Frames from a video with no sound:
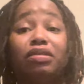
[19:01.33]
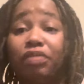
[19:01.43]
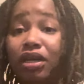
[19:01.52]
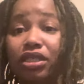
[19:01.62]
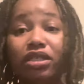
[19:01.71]

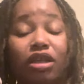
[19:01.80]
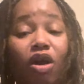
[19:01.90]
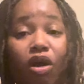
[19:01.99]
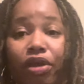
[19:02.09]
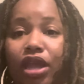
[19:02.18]
much as an
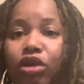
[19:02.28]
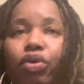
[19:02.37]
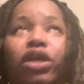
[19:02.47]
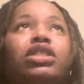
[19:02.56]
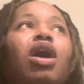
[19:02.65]
RN
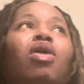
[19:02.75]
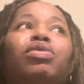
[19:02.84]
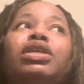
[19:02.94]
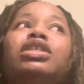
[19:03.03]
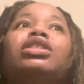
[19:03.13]
do. It's
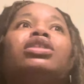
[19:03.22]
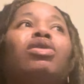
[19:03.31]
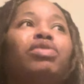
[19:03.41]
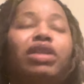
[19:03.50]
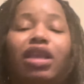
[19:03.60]
only
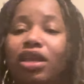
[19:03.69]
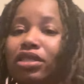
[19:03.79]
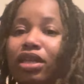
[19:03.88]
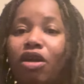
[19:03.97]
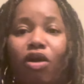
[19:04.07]
certain
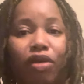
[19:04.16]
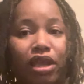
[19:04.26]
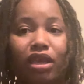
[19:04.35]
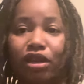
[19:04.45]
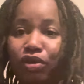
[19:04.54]
things that an
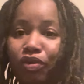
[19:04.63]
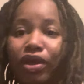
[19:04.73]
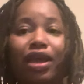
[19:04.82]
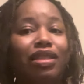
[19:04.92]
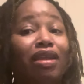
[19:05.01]
RN can do
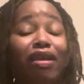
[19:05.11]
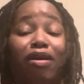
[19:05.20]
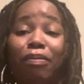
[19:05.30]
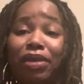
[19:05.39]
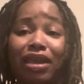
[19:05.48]
that an
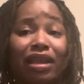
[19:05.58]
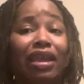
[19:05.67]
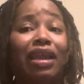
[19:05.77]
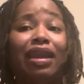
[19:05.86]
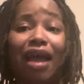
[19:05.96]
LPN
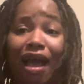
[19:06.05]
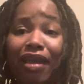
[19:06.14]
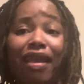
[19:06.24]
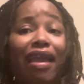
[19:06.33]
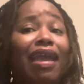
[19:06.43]

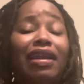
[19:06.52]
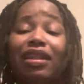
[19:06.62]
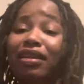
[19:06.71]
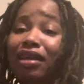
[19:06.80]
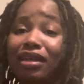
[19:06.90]
cannot, and
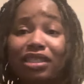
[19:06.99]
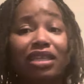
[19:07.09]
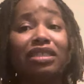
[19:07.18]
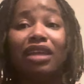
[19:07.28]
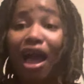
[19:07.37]
the list
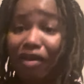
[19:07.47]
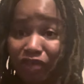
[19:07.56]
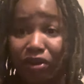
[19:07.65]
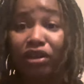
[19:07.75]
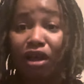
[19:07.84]
is not
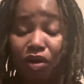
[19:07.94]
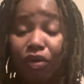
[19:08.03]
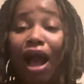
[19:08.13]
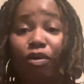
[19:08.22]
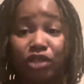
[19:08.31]
very
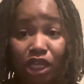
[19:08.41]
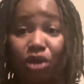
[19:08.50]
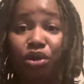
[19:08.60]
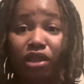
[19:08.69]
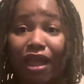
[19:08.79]
long. I will
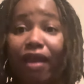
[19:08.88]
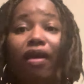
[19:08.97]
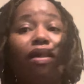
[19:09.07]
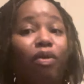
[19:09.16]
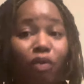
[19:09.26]
tell you that
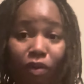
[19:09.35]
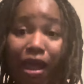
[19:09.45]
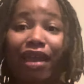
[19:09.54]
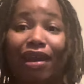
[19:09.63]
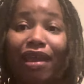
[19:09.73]

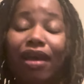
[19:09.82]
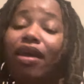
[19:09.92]
right now.